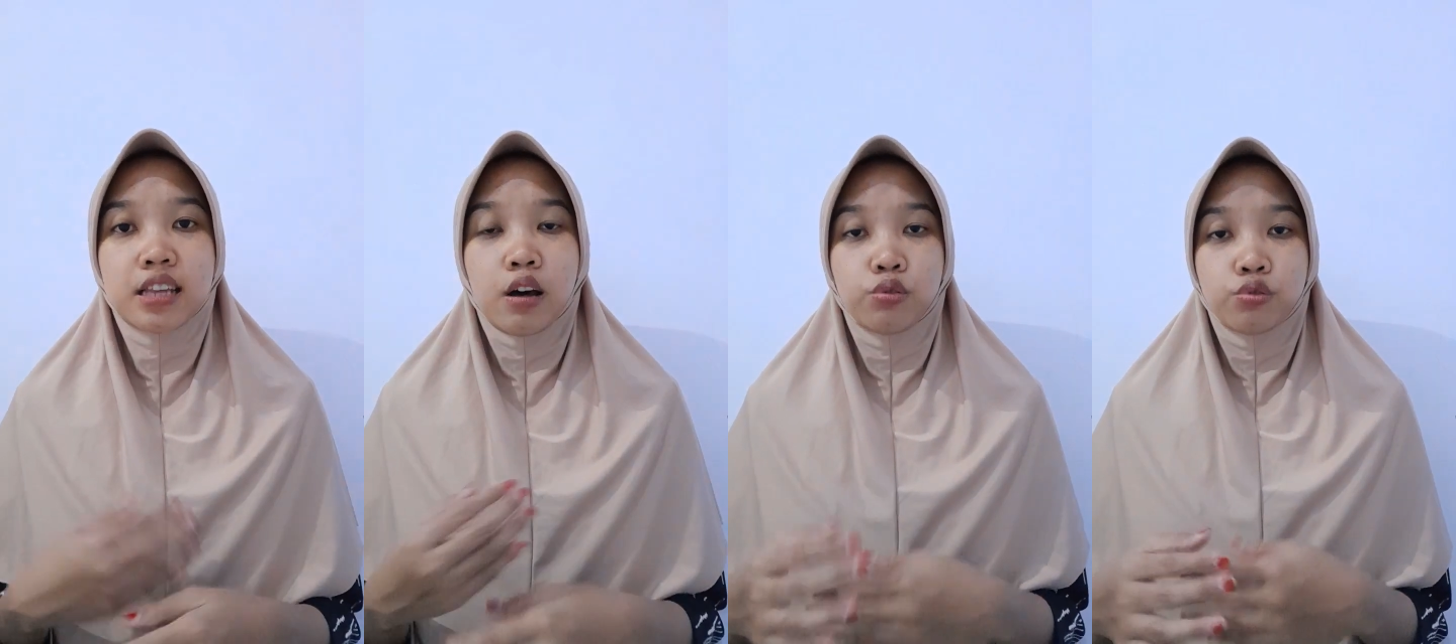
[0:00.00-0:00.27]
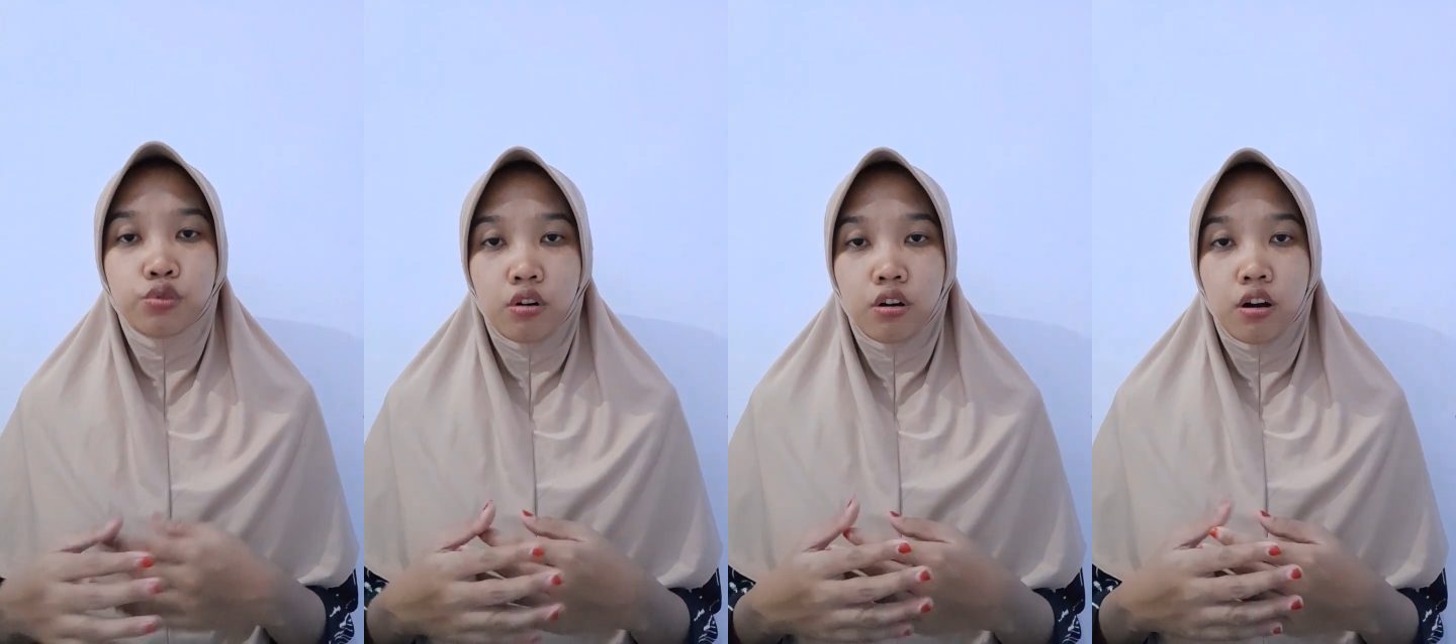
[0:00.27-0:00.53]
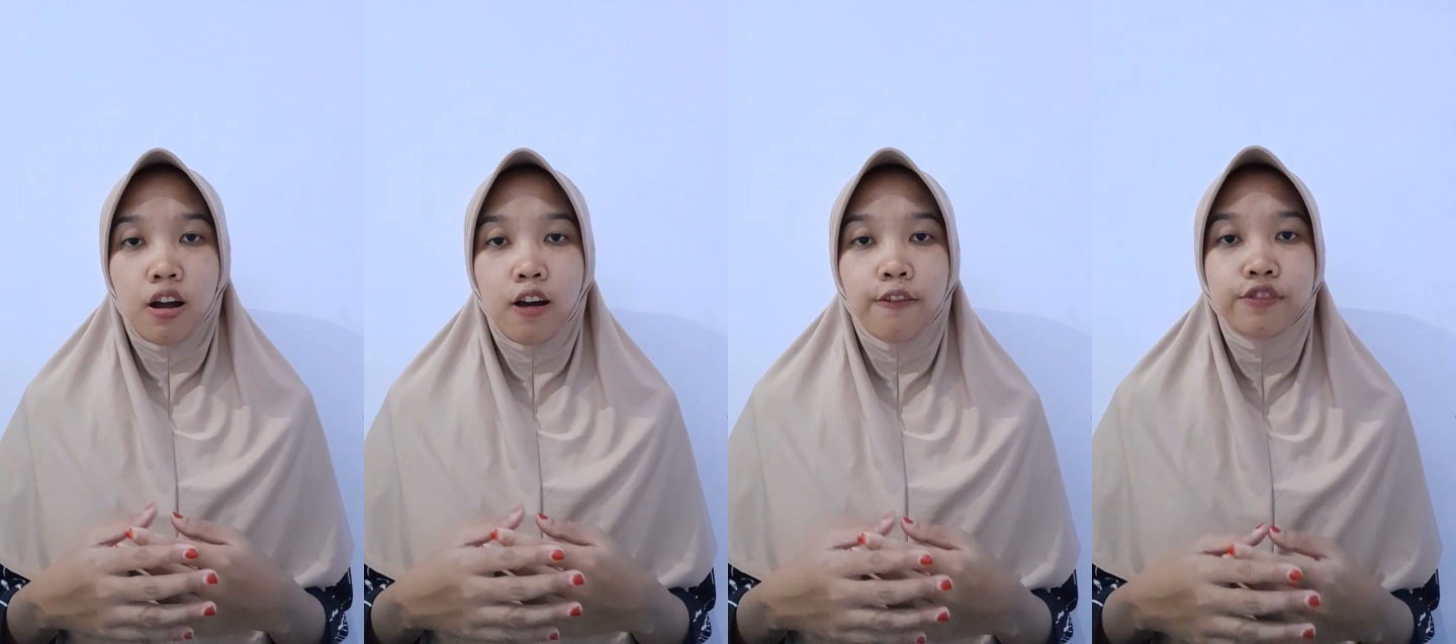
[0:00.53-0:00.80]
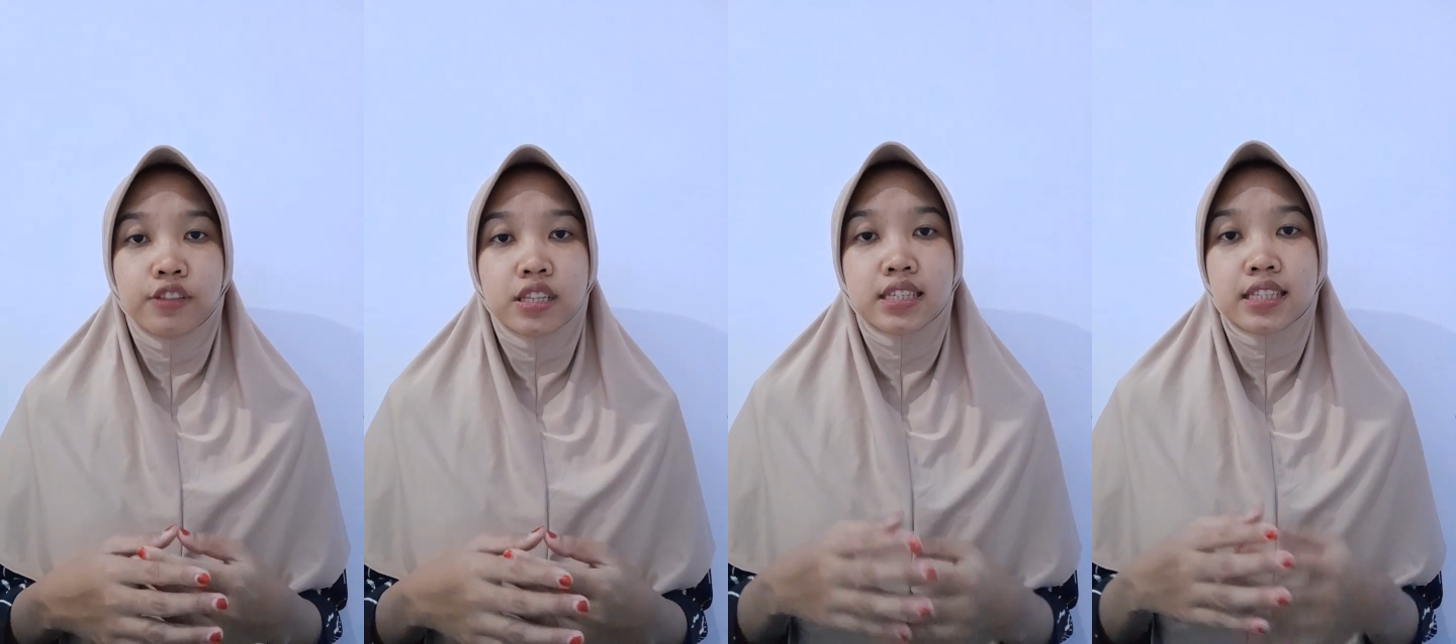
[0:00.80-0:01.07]
author
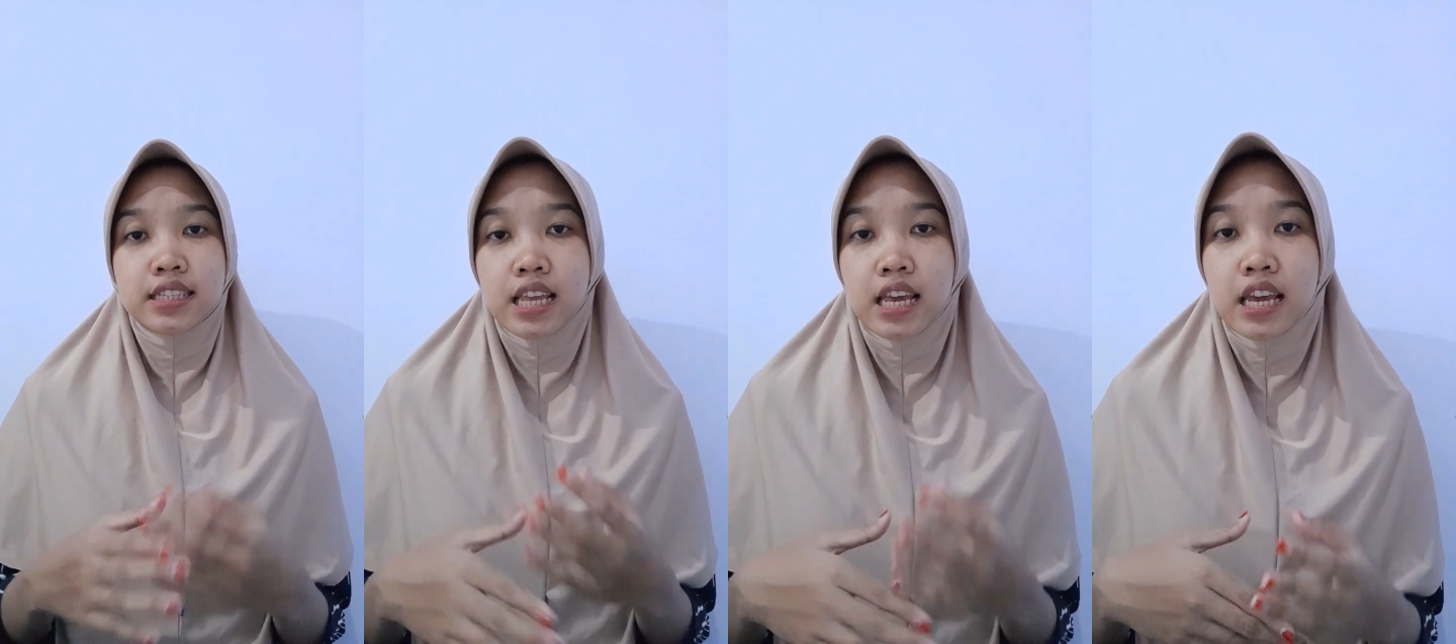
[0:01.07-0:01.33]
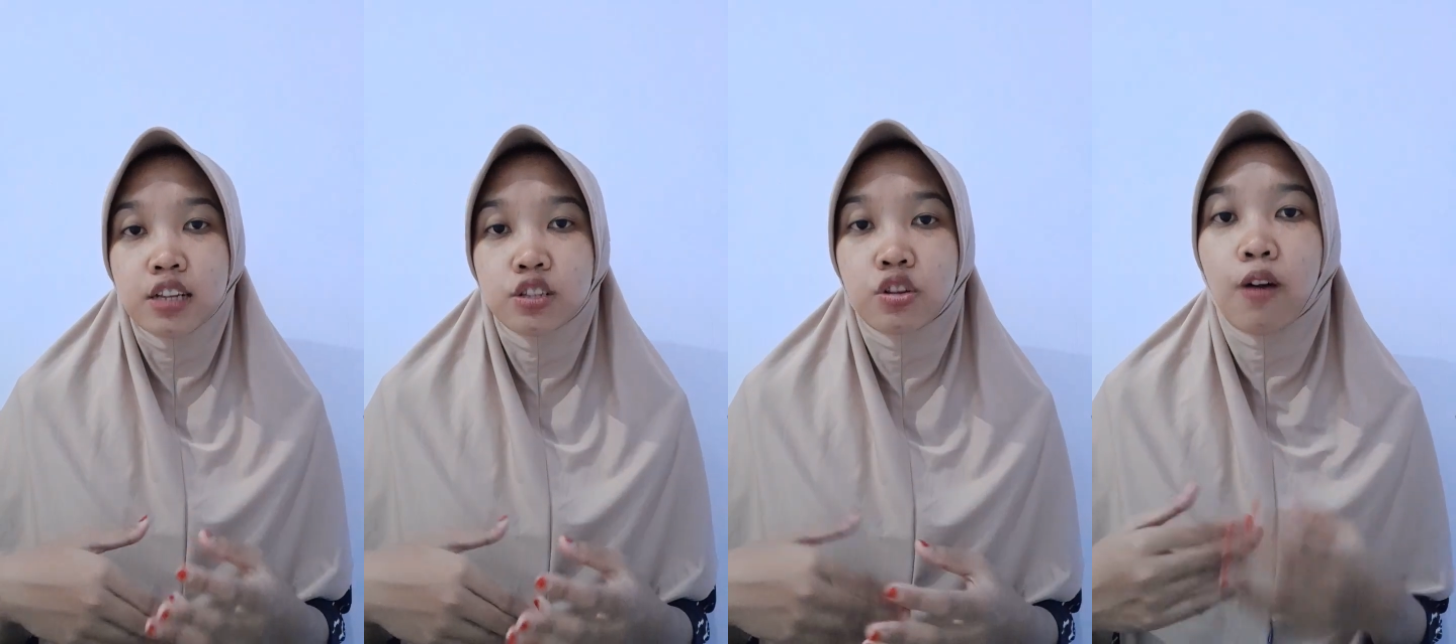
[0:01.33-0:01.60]
of The Sands